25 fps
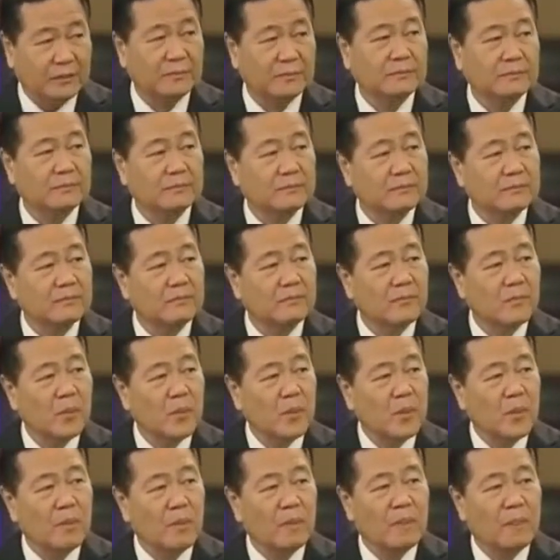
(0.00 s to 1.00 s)
So that's where I
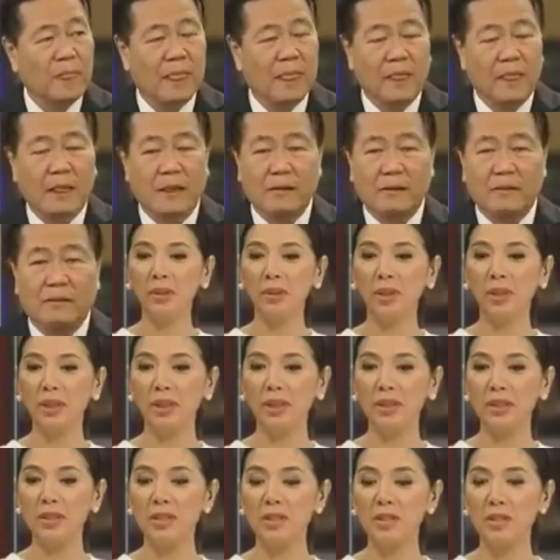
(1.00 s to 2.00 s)
want to go to.
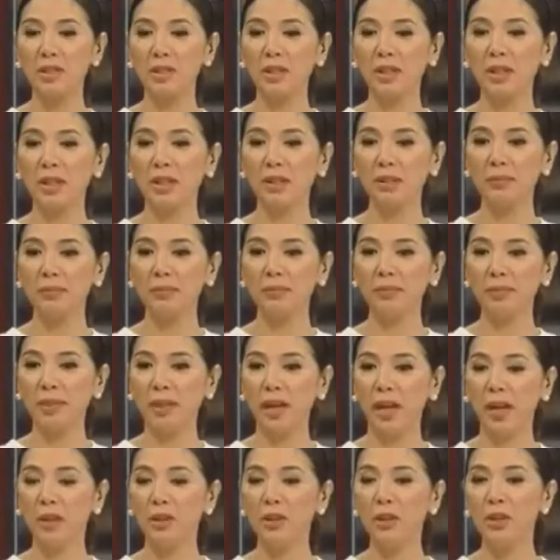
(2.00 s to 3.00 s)
Sir,
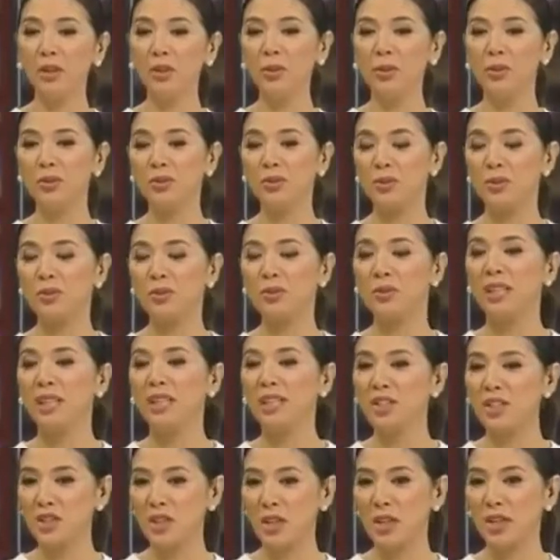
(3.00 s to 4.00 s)
how do you really
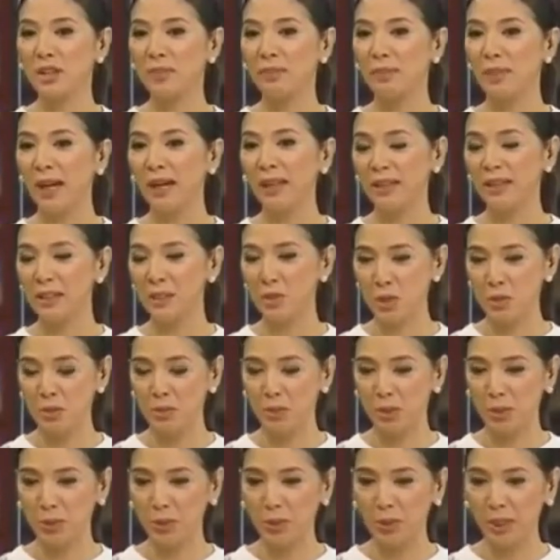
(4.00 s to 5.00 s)
strike a balance
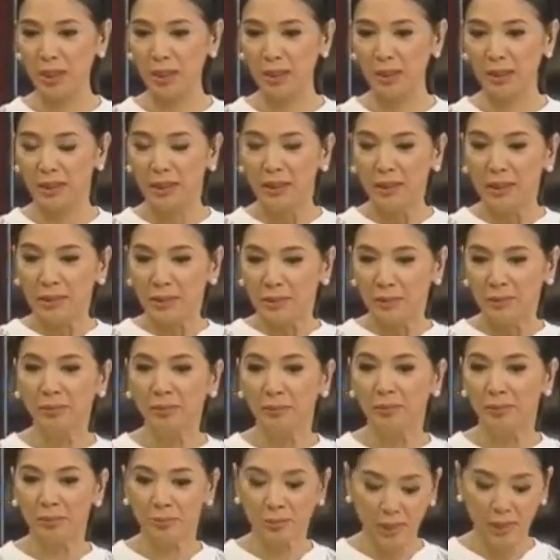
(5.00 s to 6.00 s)
between
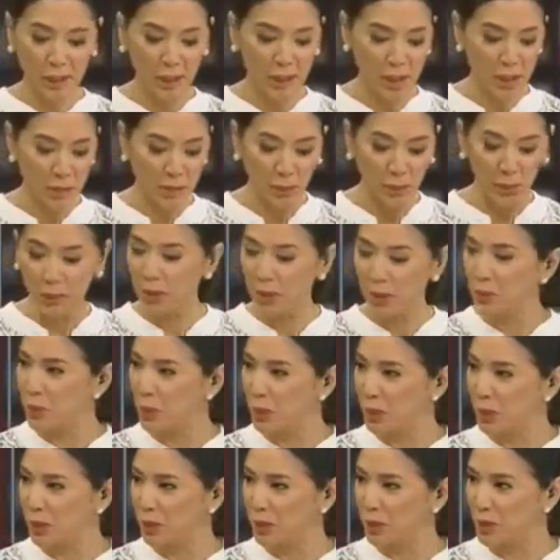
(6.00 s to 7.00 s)
the disputed
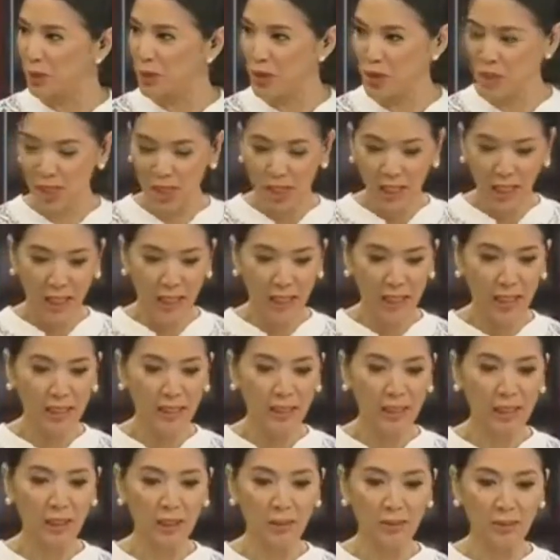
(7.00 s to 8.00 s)
waters and
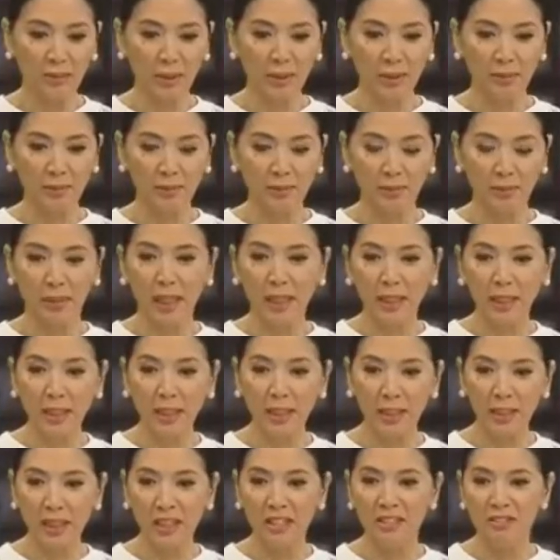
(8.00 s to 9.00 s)

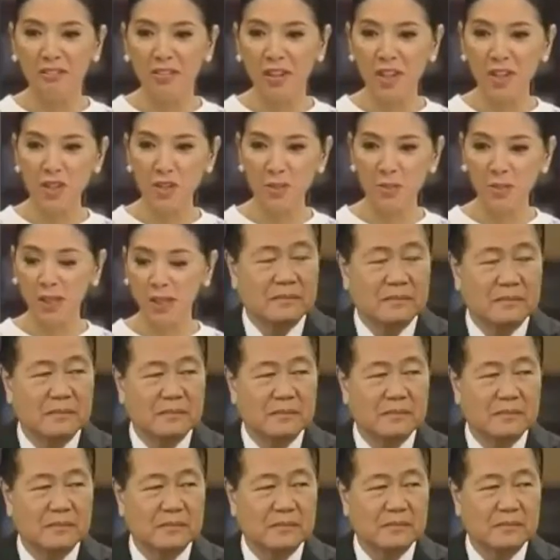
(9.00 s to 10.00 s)
money, investment, and
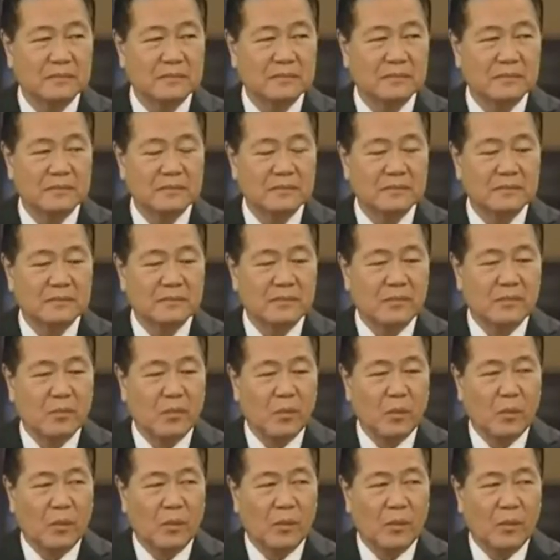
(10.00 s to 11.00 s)
economic
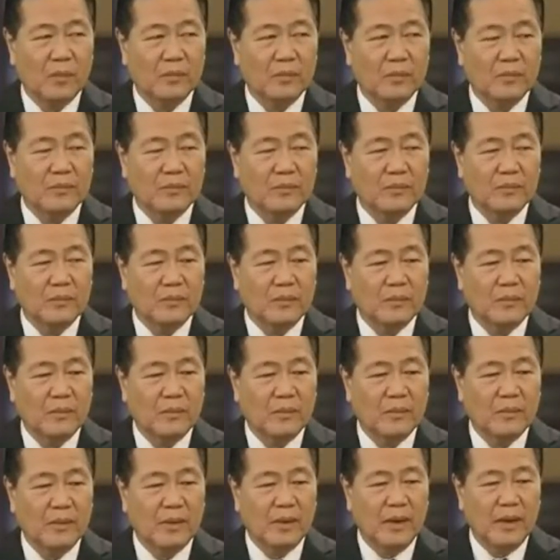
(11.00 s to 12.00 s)
gains coming from
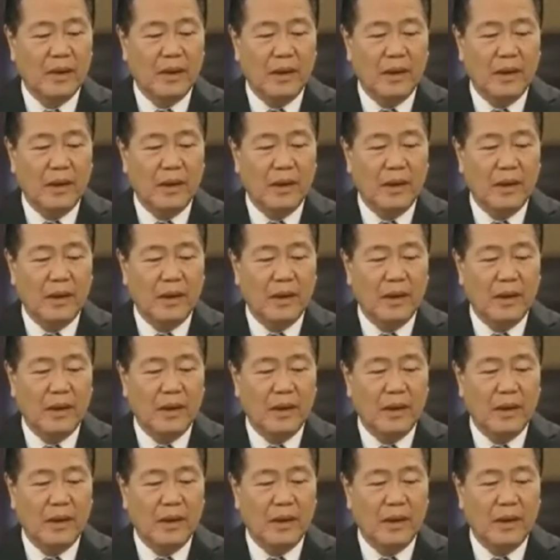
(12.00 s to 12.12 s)
China?